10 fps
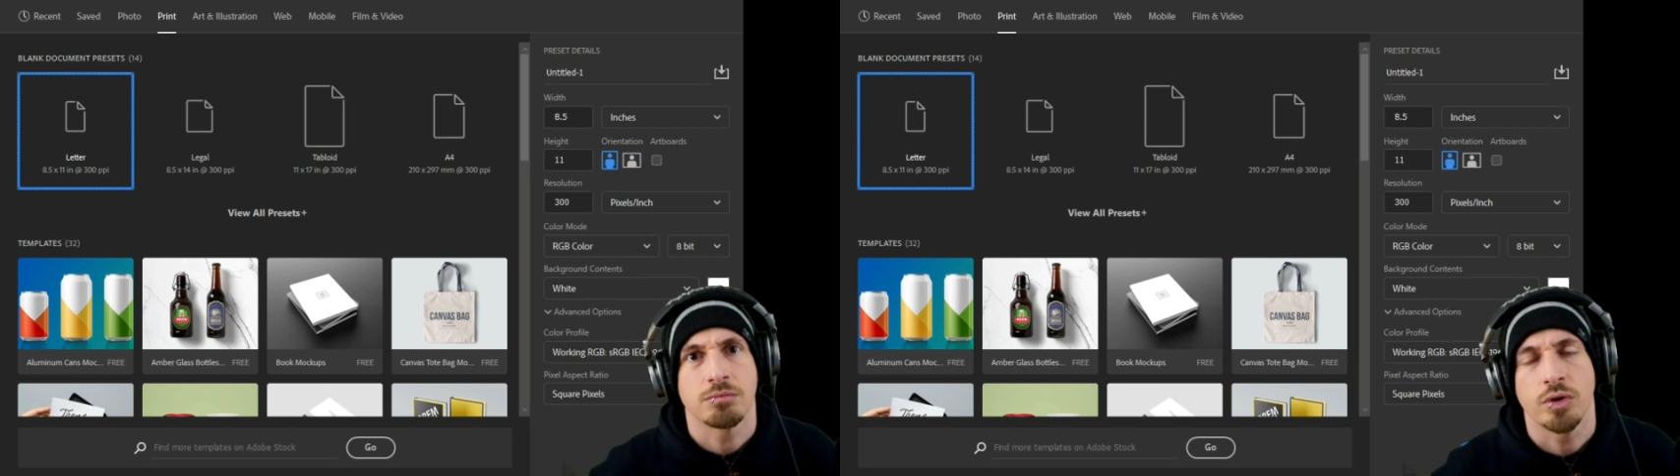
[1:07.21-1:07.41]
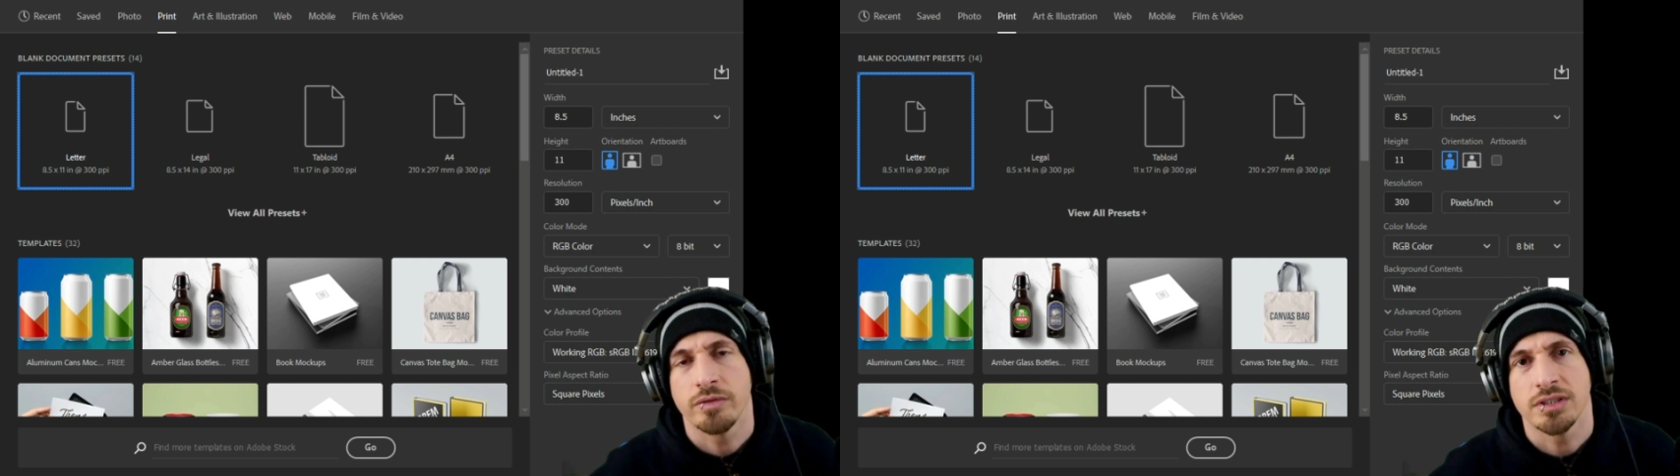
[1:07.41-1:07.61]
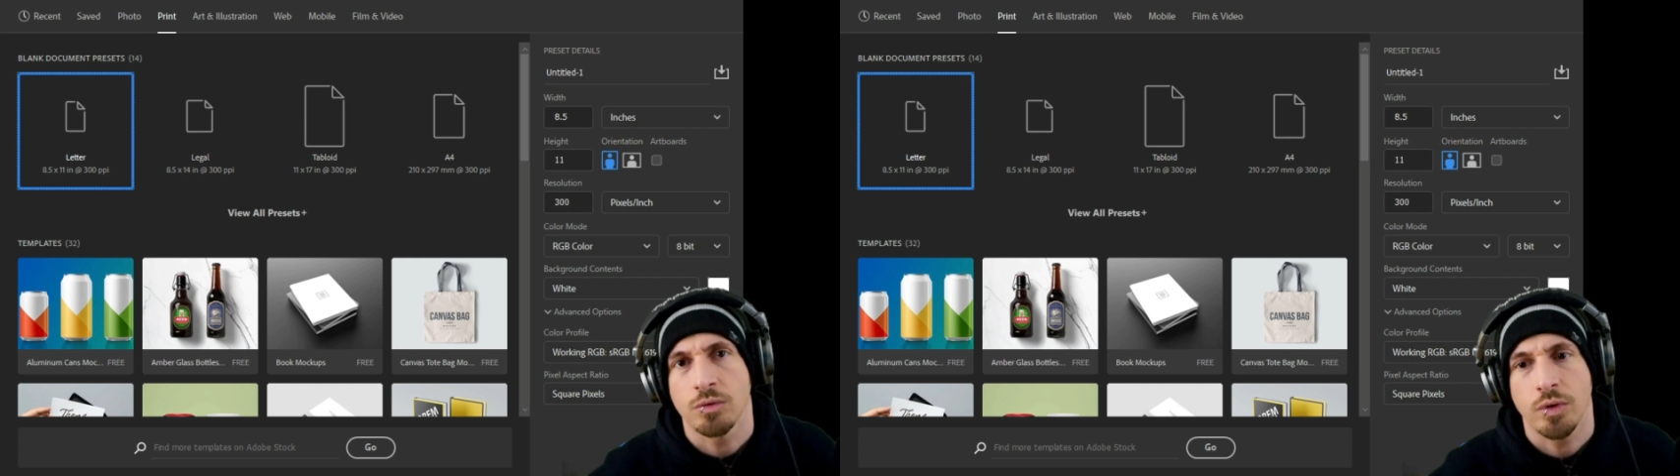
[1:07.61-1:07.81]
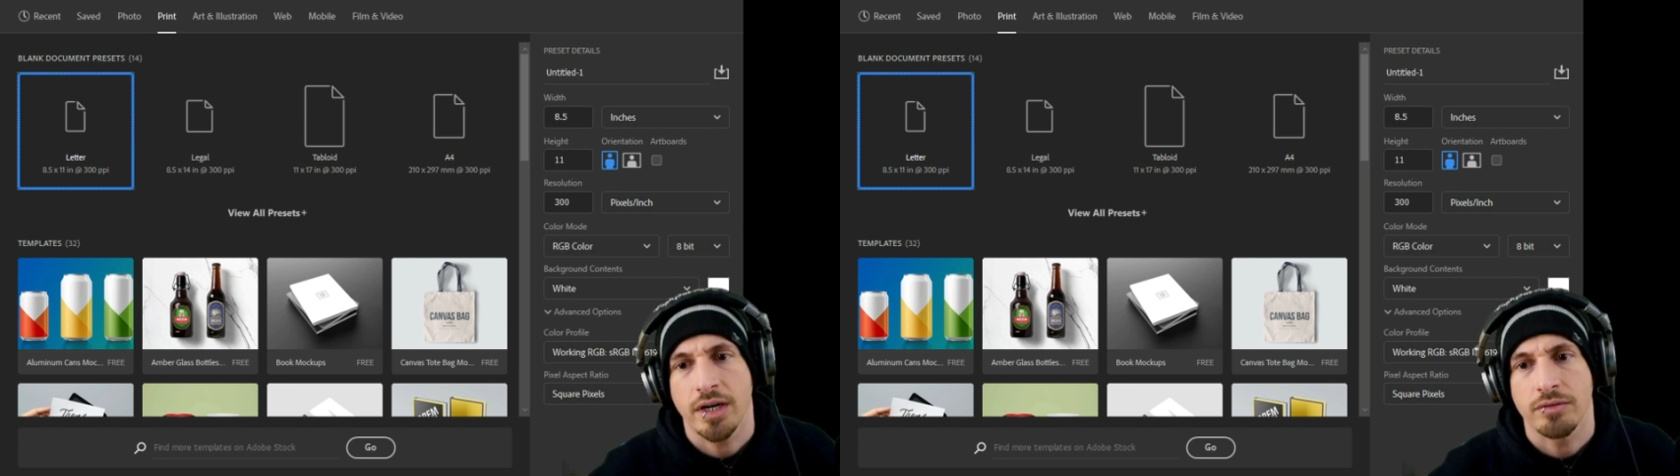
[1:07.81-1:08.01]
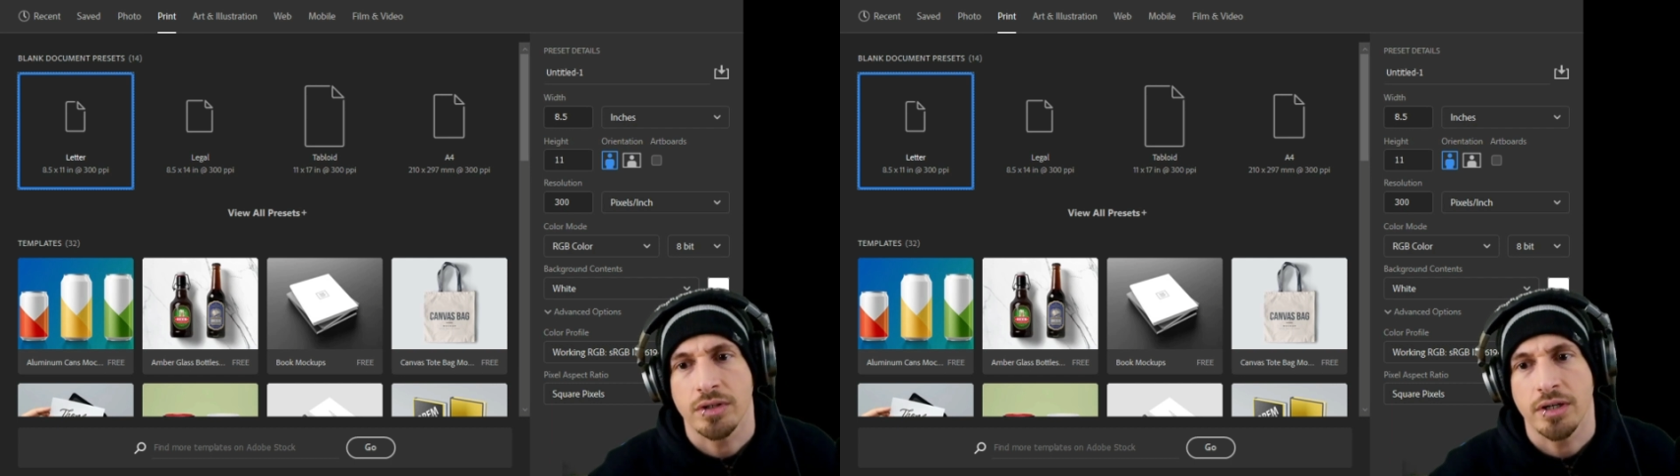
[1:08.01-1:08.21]
movies and
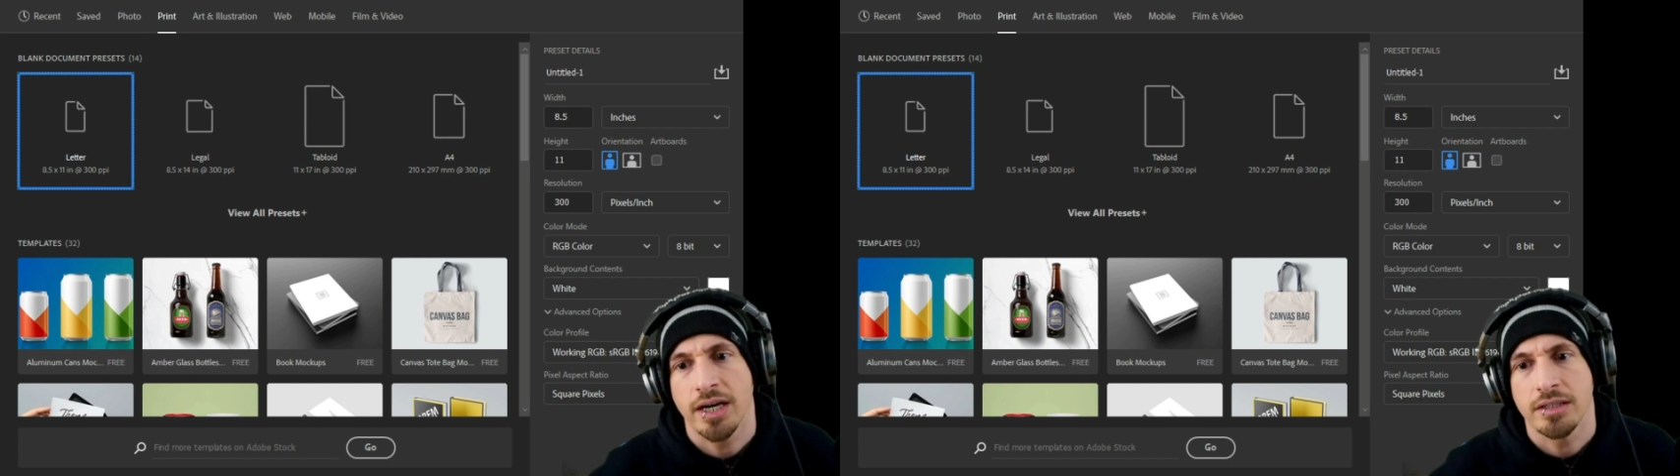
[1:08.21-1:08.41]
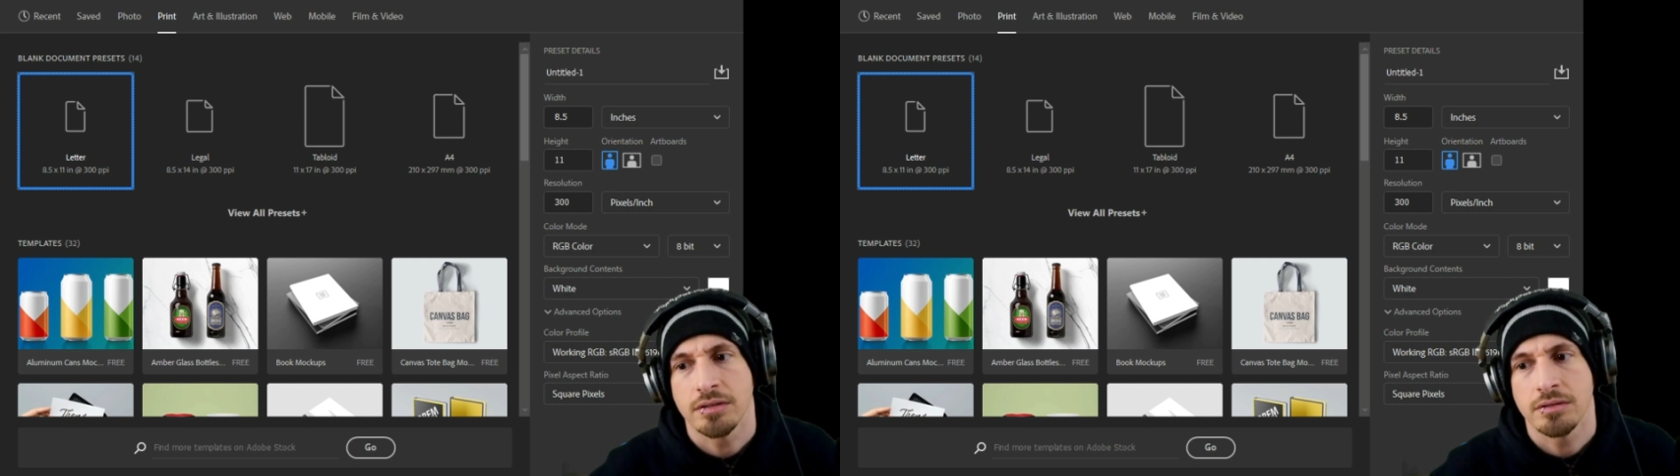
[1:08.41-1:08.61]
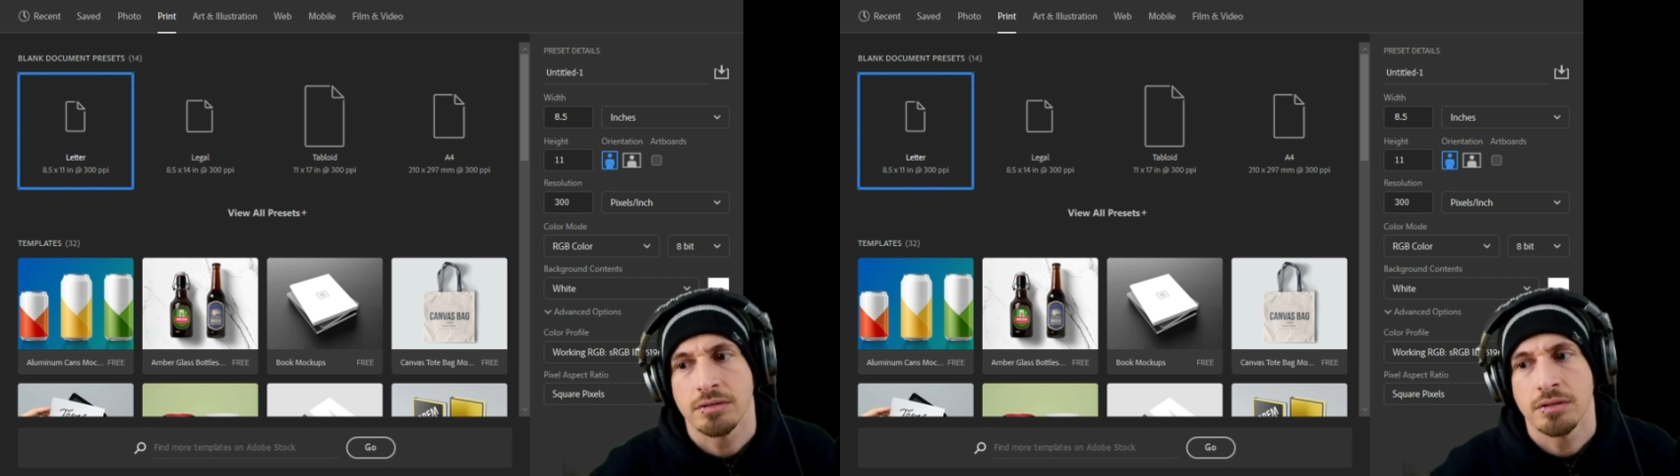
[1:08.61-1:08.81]
whatever, and